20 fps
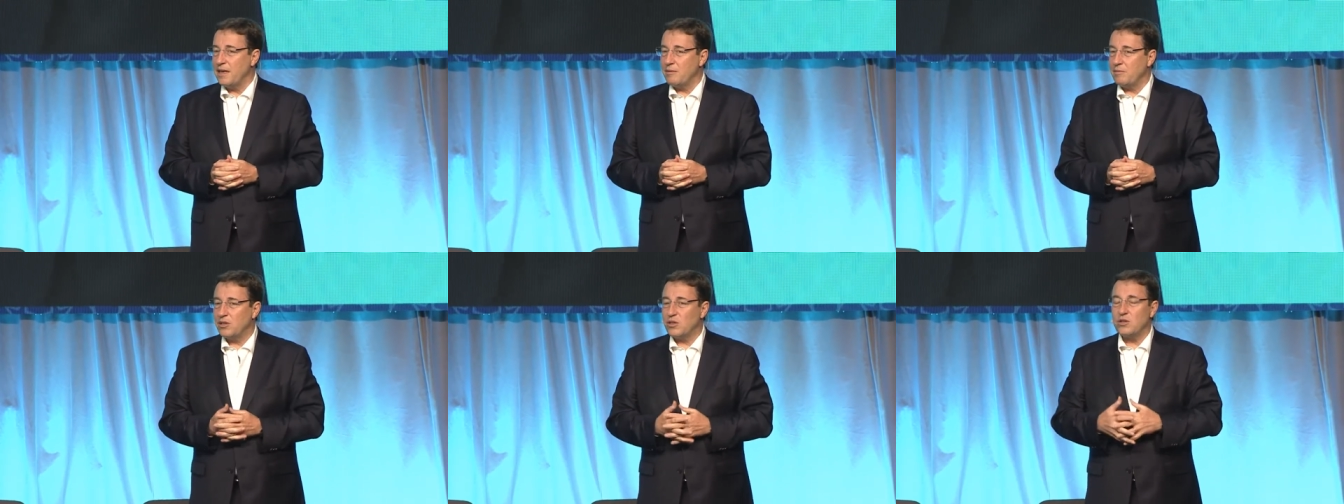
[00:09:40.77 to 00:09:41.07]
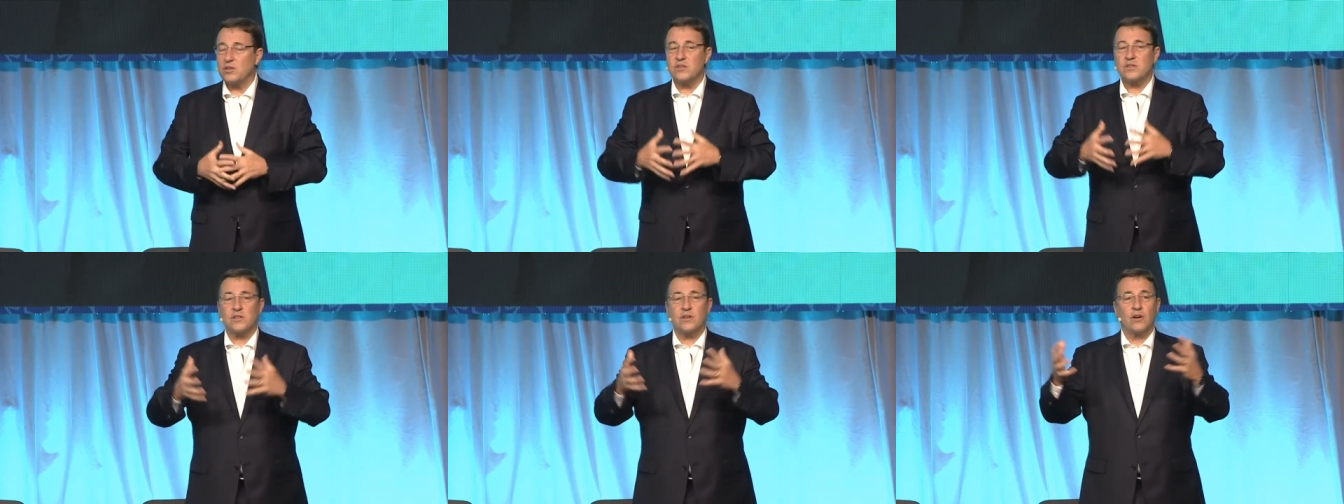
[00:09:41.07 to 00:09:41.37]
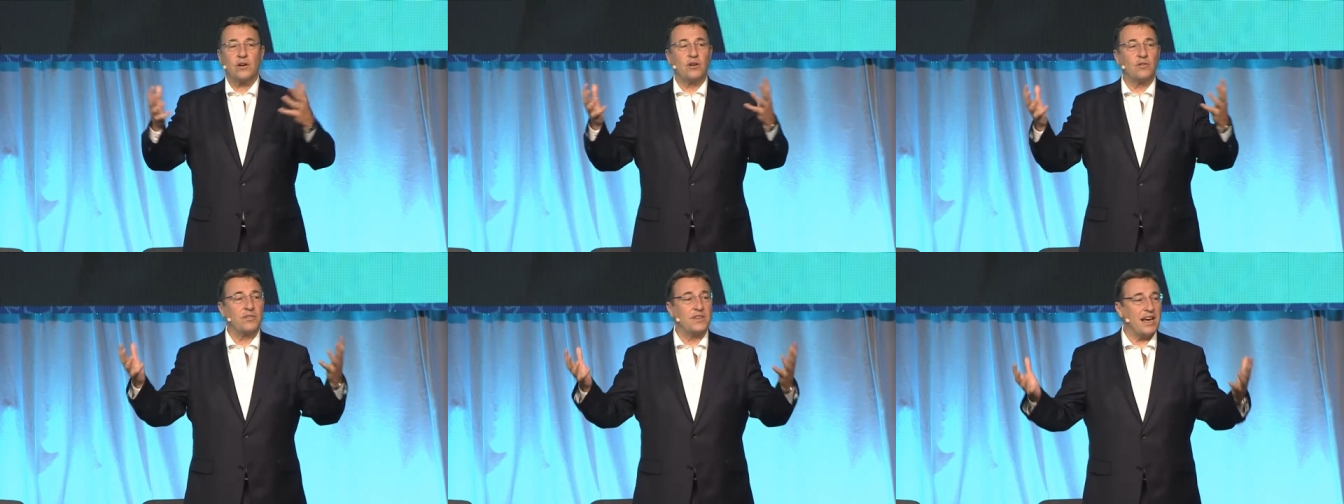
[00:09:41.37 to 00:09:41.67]
because
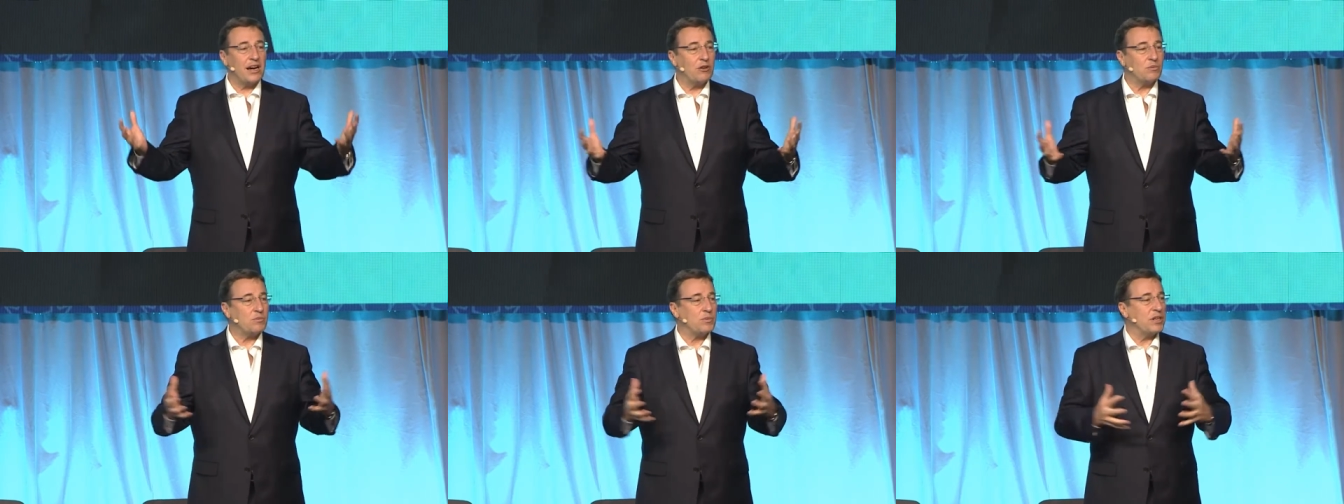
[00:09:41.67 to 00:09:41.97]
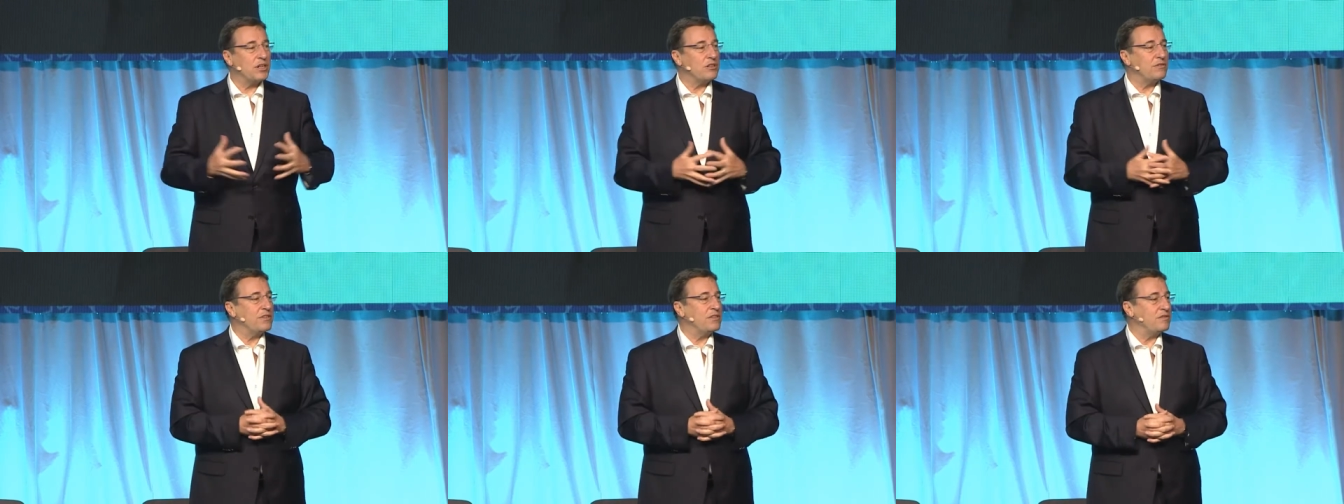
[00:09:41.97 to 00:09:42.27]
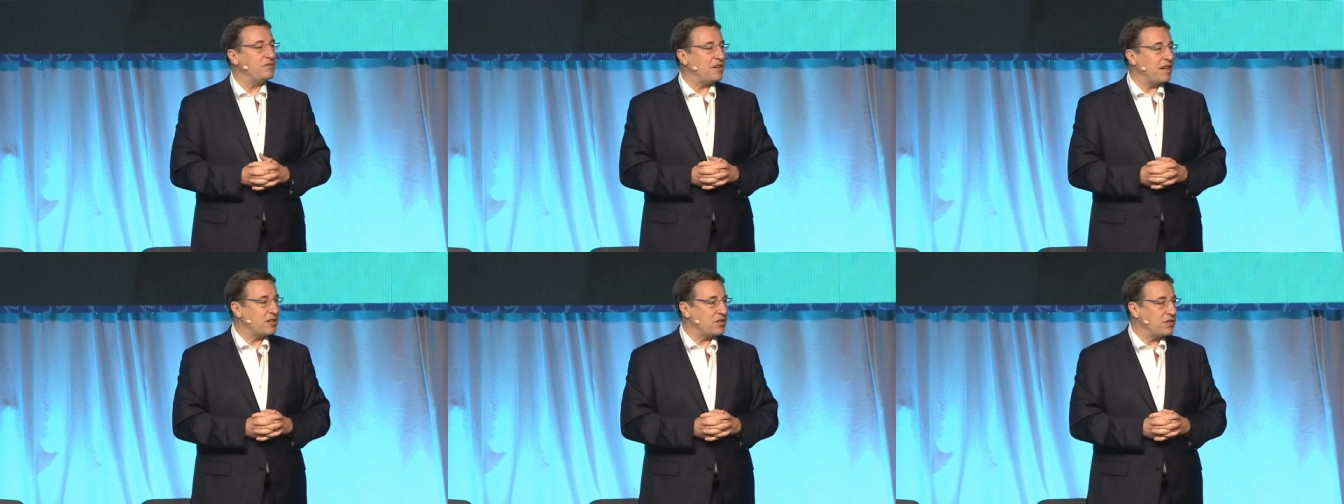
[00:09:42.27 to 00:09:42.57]
of the outbreak of
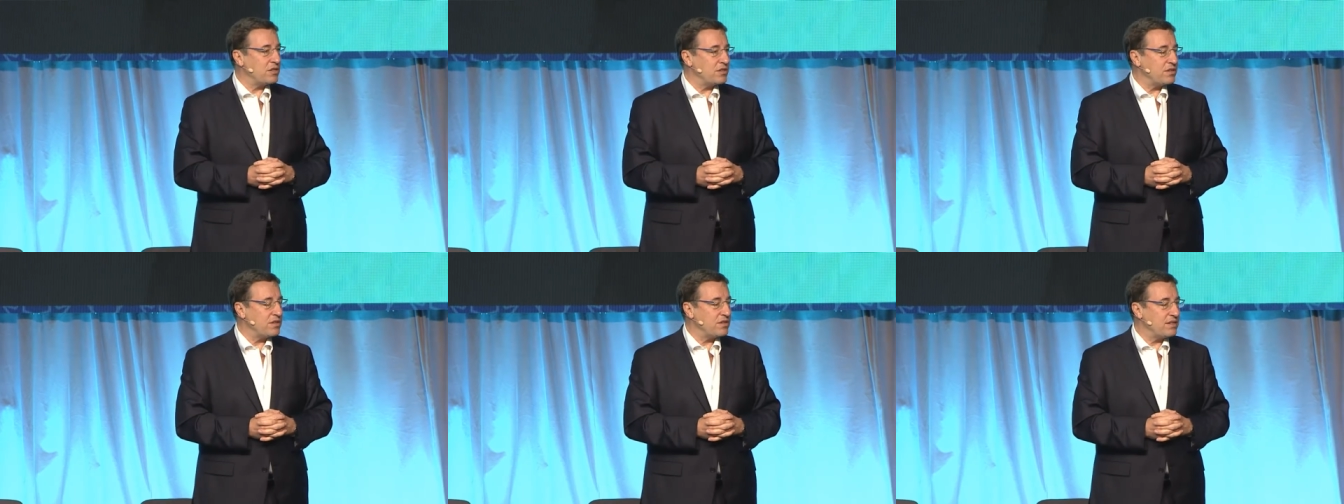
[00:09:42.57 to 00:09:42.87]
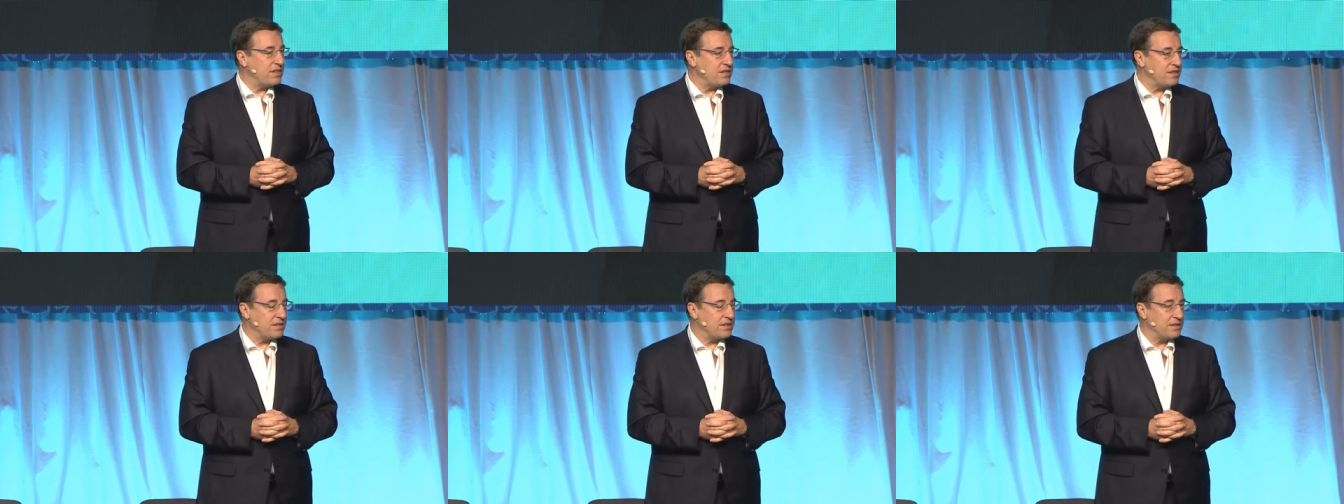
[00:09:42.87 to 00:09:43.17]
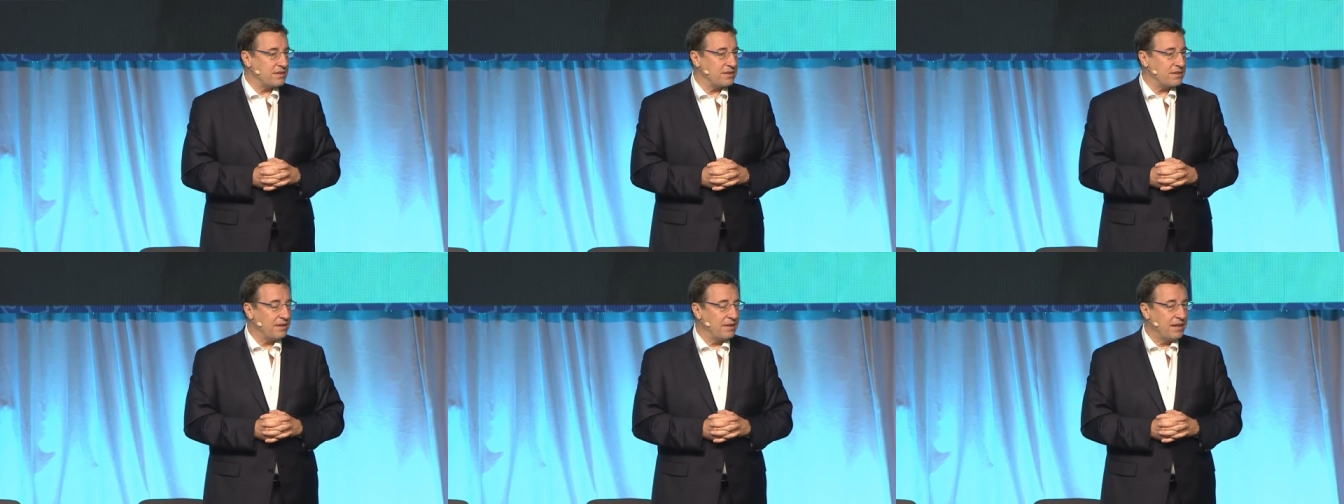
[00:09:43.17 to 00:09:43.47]
infectious diseases.